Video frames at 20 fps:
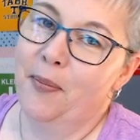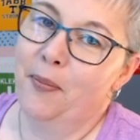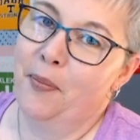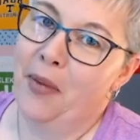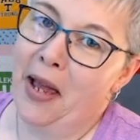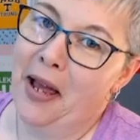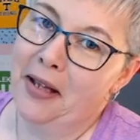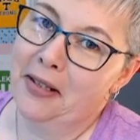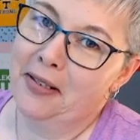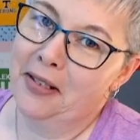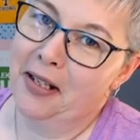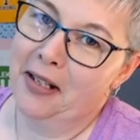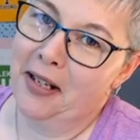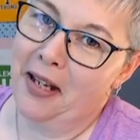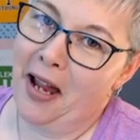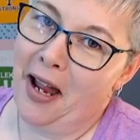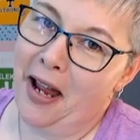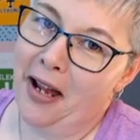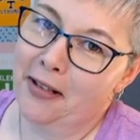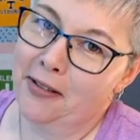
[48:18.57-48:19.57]
Passing
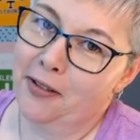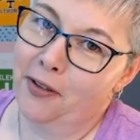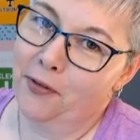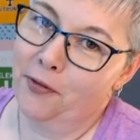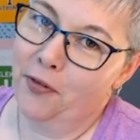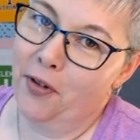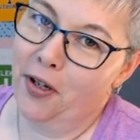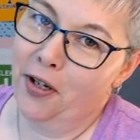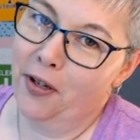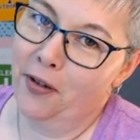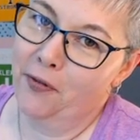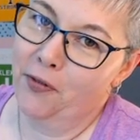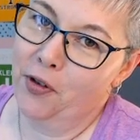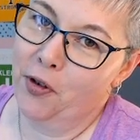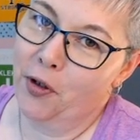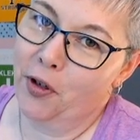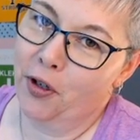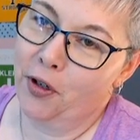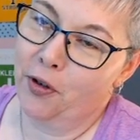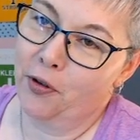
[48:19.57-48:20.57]
gas in front of
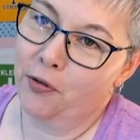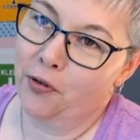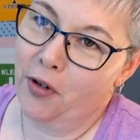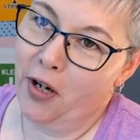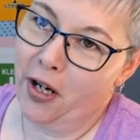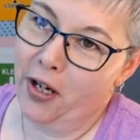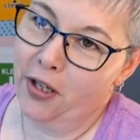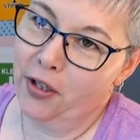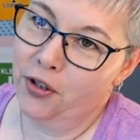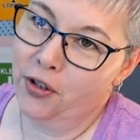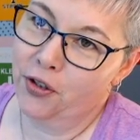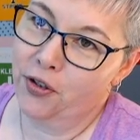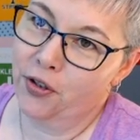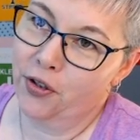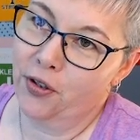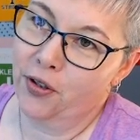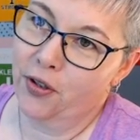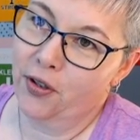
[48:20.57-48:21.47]
your crush,